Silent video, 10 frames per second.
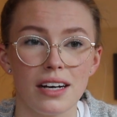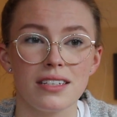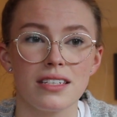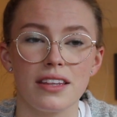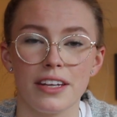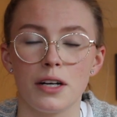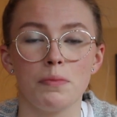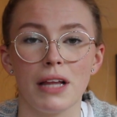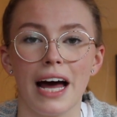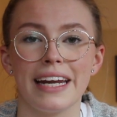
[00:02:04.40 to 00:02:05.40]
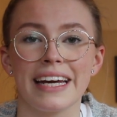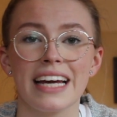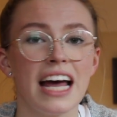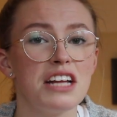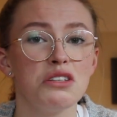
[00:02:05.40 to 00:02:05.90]
does their
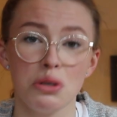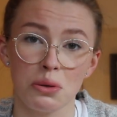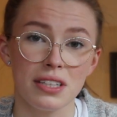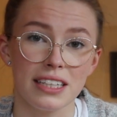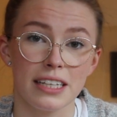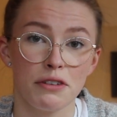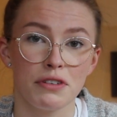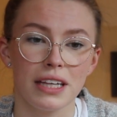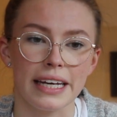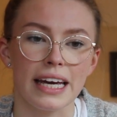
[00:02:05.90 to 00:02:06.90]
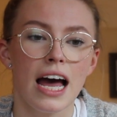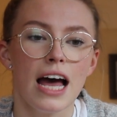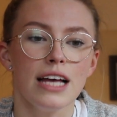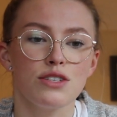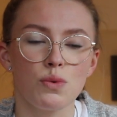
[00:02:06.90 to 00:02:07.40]
planning totally differently.
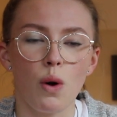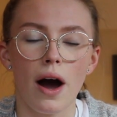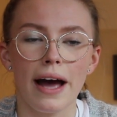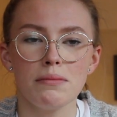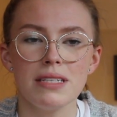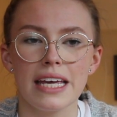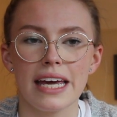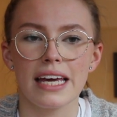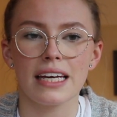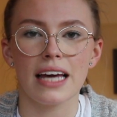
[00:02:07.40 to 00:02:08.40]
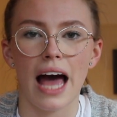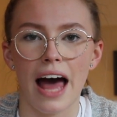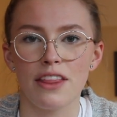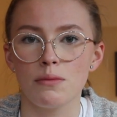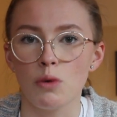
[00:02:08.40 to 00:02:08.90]
So what I'm saying
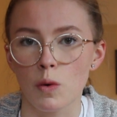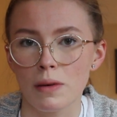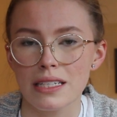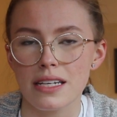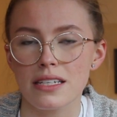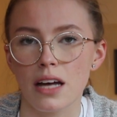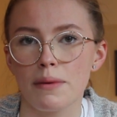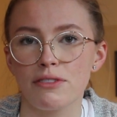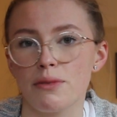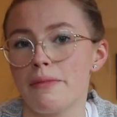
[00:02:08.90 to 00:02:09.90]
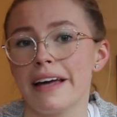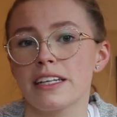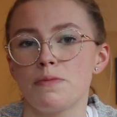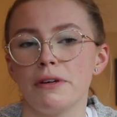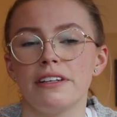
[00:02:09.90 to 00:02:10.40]
at the moment is coming from my
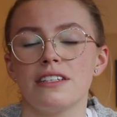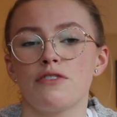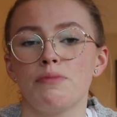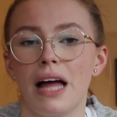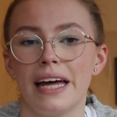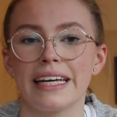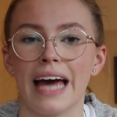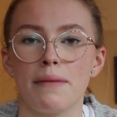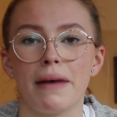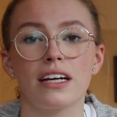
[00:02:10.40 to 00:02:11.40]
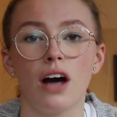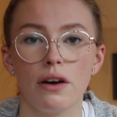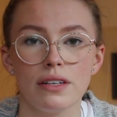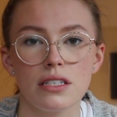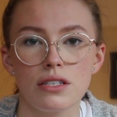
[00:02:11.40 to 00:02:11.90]
experience of planning at my
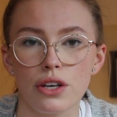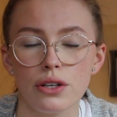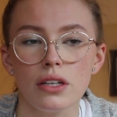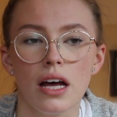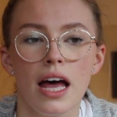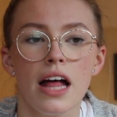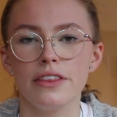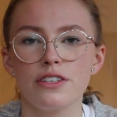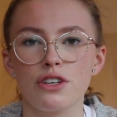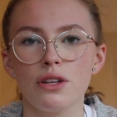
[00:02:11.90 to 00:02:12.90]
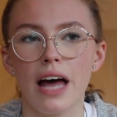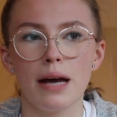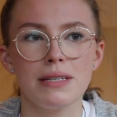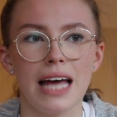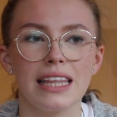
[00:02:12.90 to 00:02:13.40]
current school. The school
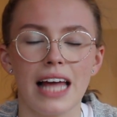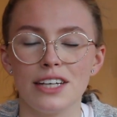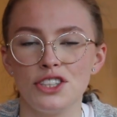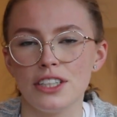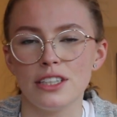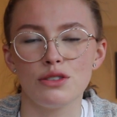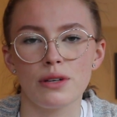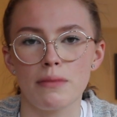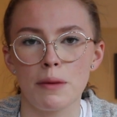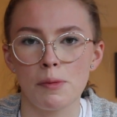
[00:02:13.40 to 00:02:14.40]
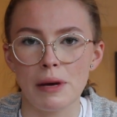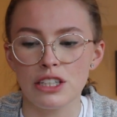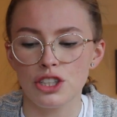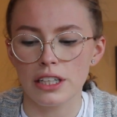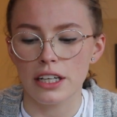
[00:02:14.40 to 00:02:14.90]
that I was at last year doing my
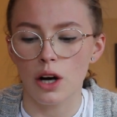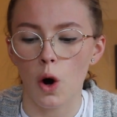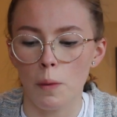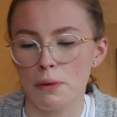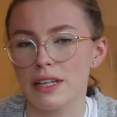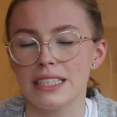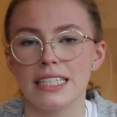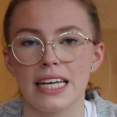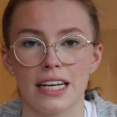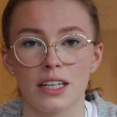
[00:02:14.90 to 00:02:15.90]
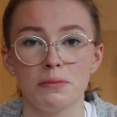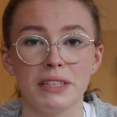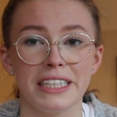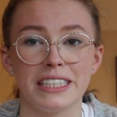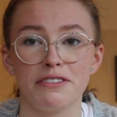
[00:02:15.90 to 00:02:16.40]
probation year operated in a
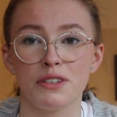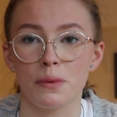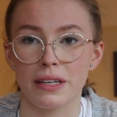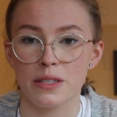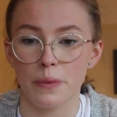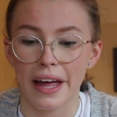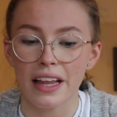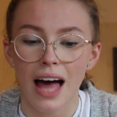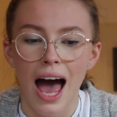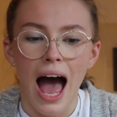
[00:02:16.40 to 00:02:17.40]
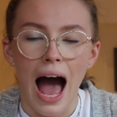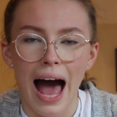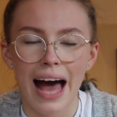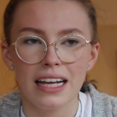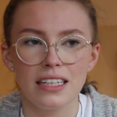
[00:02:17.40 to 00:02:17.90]
completely different way as well.
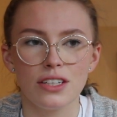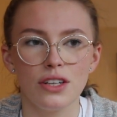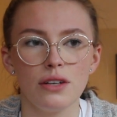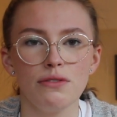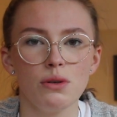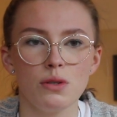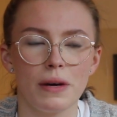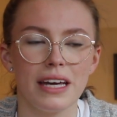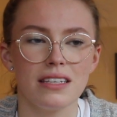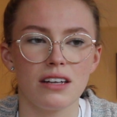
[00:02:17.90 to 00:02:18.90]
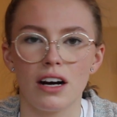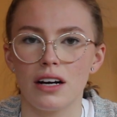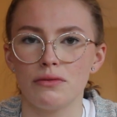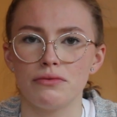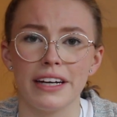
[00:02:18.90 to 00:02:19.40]
And none of those ways
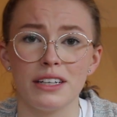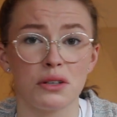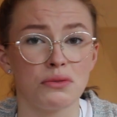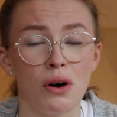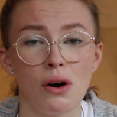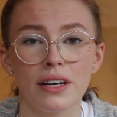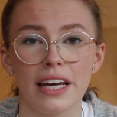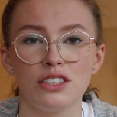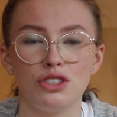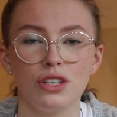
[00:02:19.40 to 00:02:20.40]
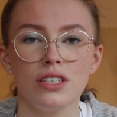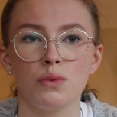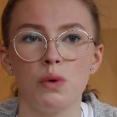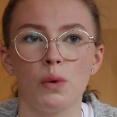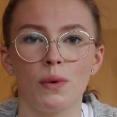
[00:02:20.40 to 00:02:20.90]
are right or wrong. It's just
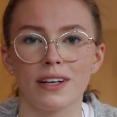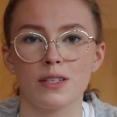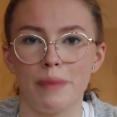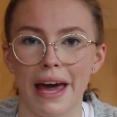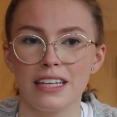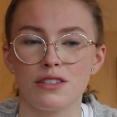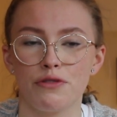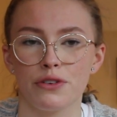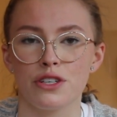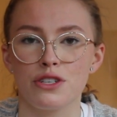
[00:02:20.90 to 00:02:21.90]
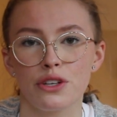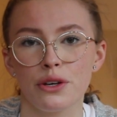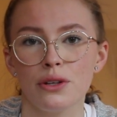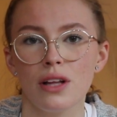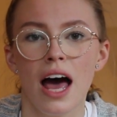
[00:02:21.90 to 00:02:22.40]
what works best for the
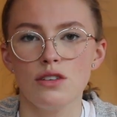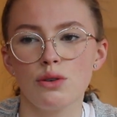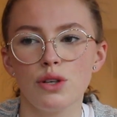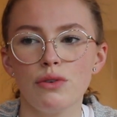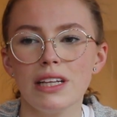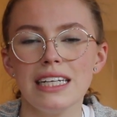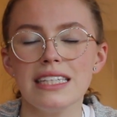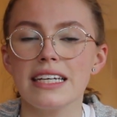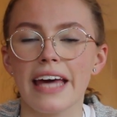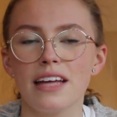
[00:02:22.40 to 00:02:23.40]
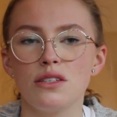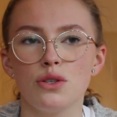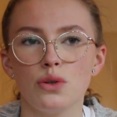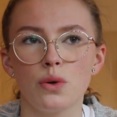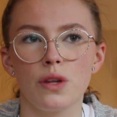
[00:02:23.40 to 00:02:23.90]
school. So you really need to get to
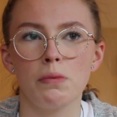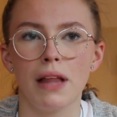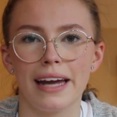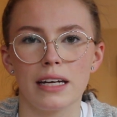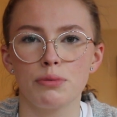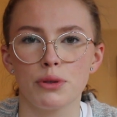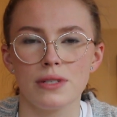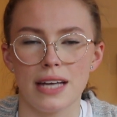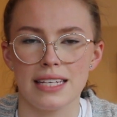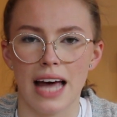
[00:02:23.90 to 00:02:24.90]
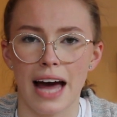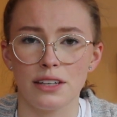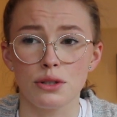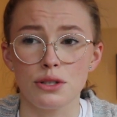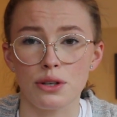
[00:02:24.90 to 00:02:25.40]
know the planning process
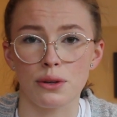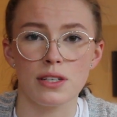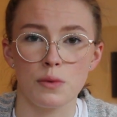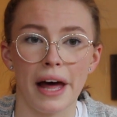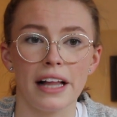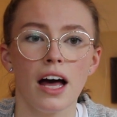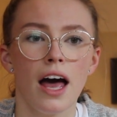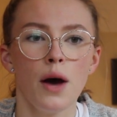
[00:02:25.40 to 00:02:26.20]
at your school as well,